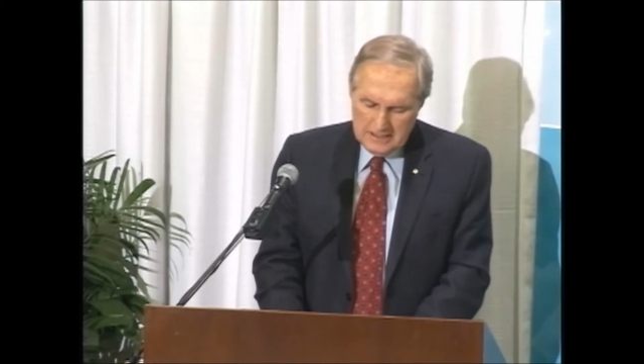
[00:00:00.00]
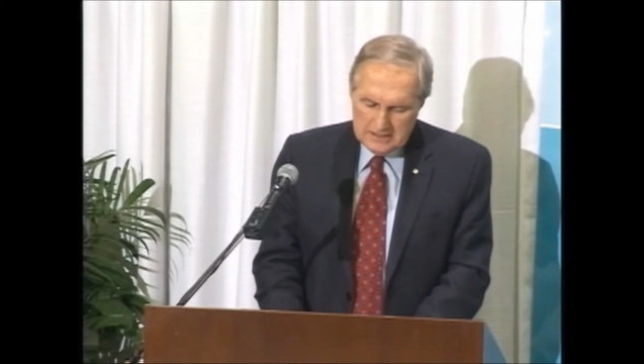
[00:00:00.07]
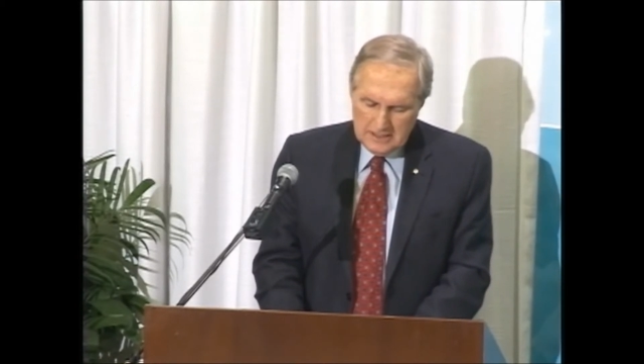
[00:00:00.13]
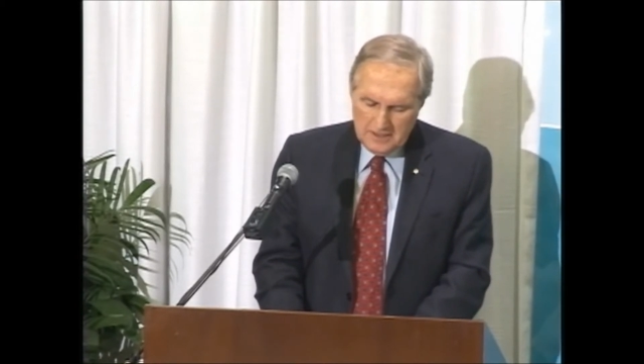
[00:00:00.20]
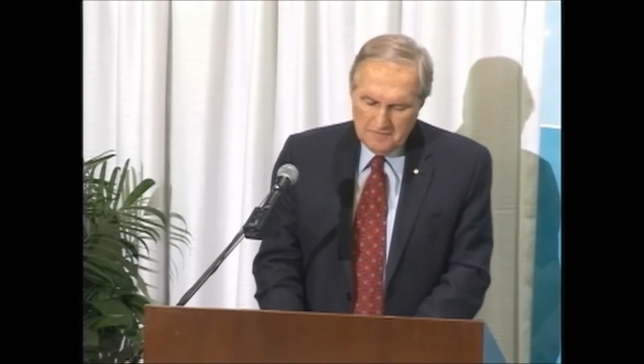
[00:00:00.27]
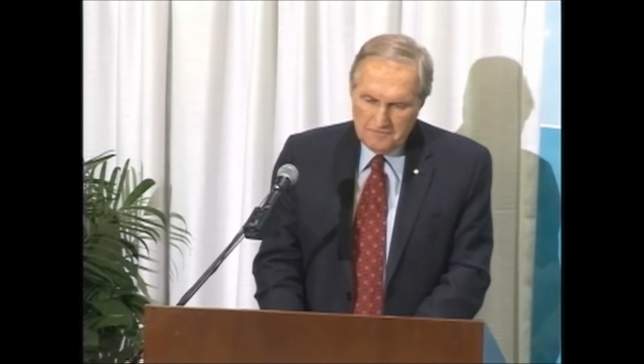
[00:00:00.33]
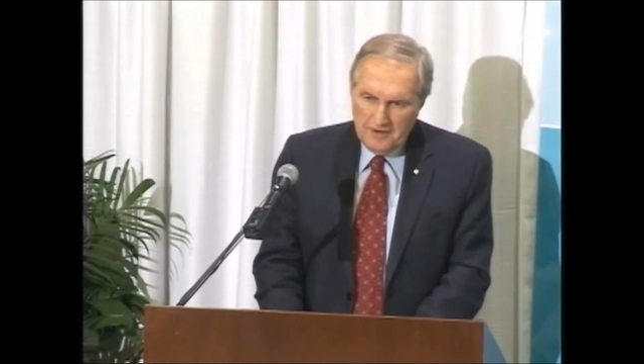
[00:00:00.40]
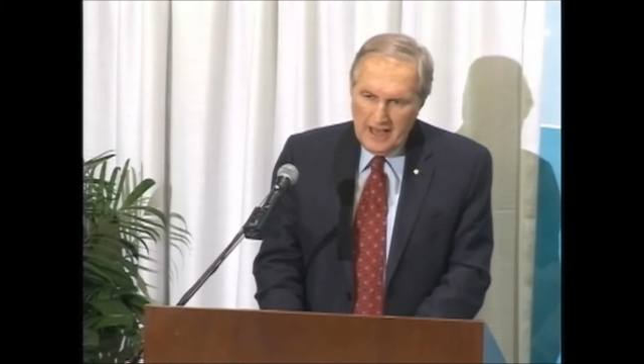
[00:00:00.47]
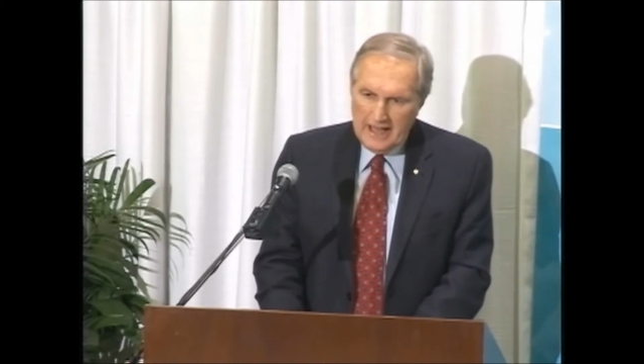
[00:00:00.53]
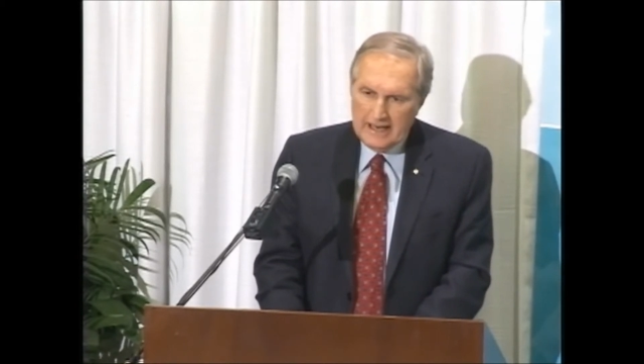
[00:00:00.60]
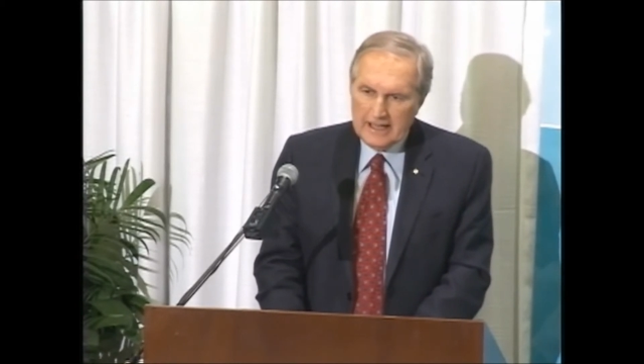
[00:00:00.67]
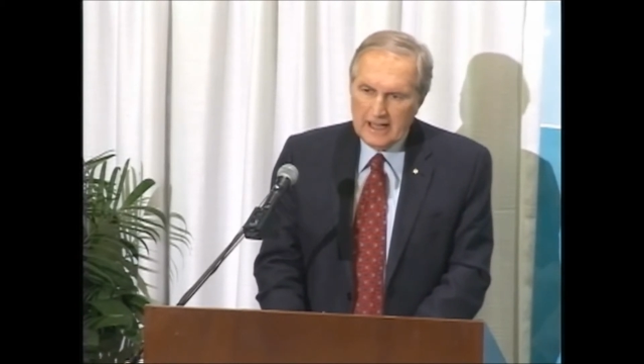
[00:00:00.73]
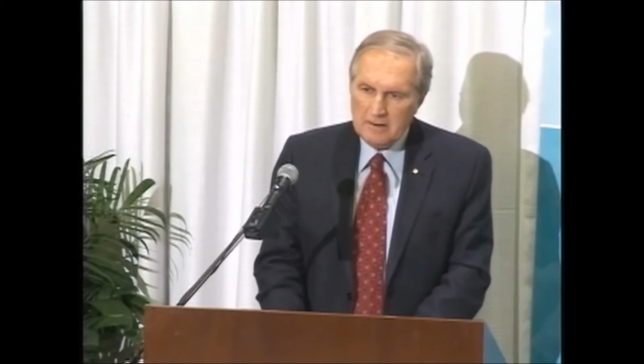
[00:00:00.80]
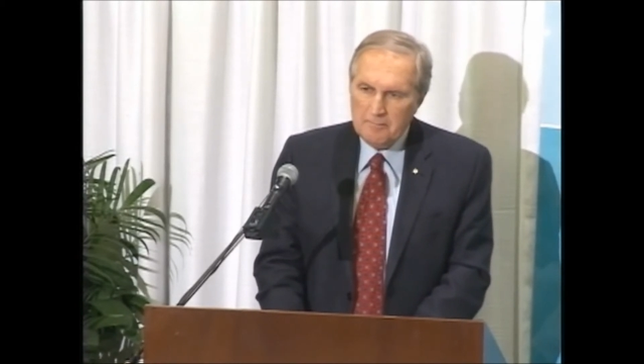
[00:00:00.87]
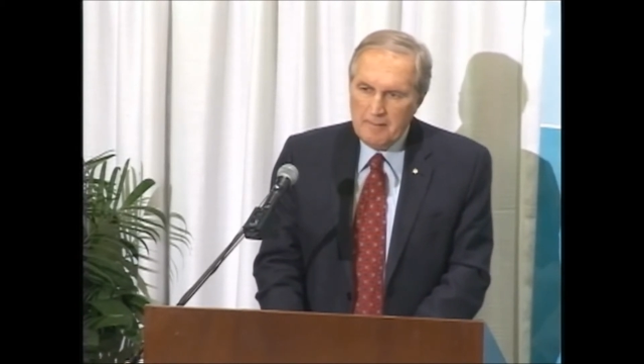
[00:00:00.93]
to
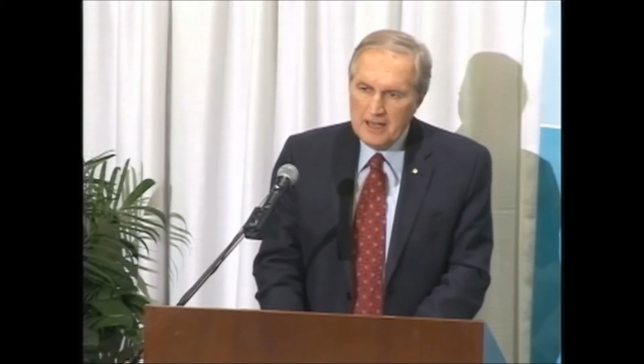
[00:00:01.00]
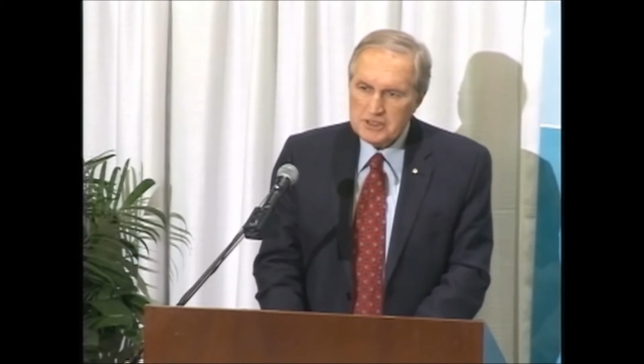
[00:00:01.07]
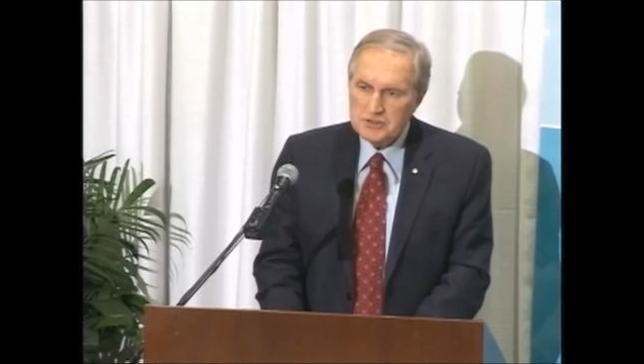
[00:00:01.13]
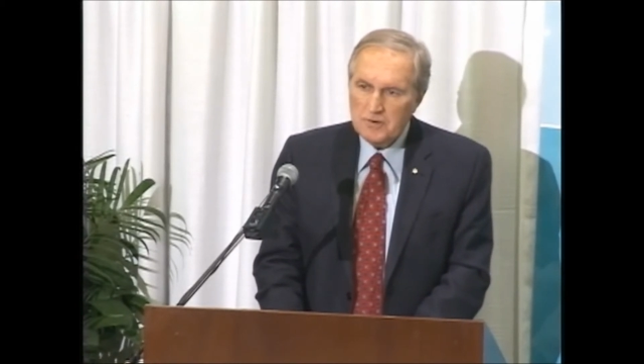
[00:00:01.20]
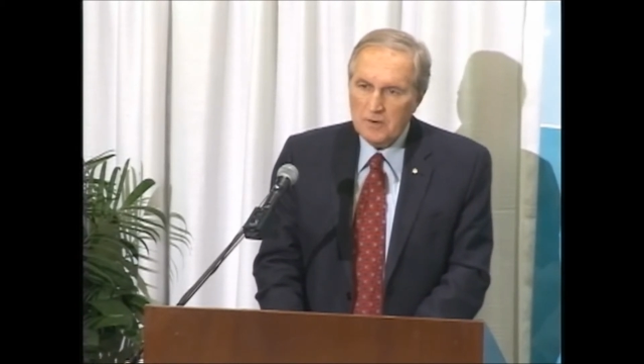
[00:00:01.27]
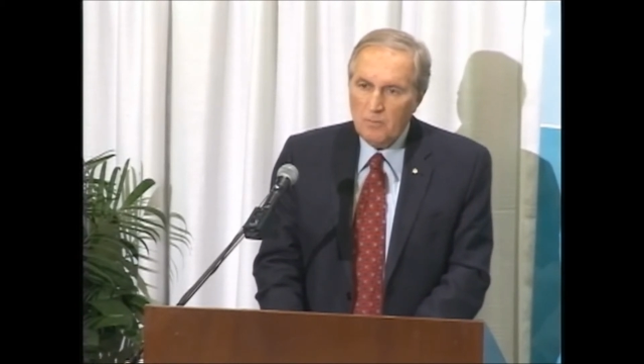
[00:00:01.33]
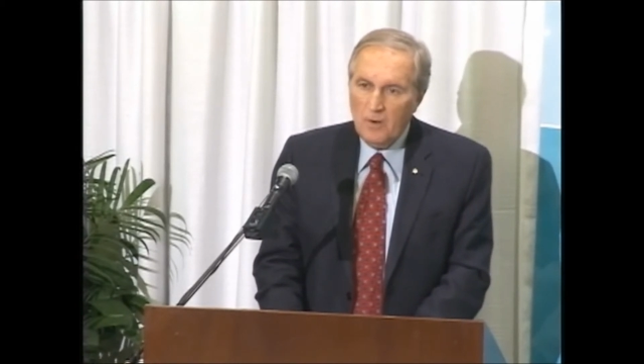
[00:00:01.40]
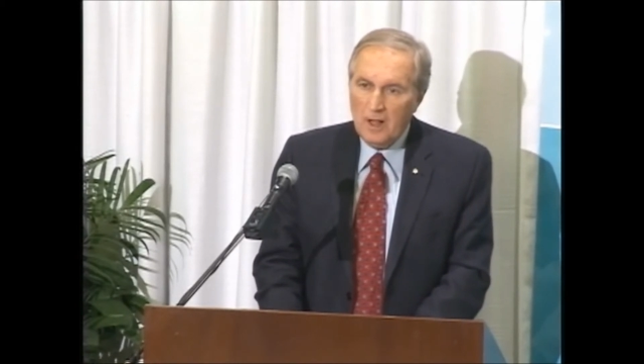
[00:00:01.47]
defining and measuring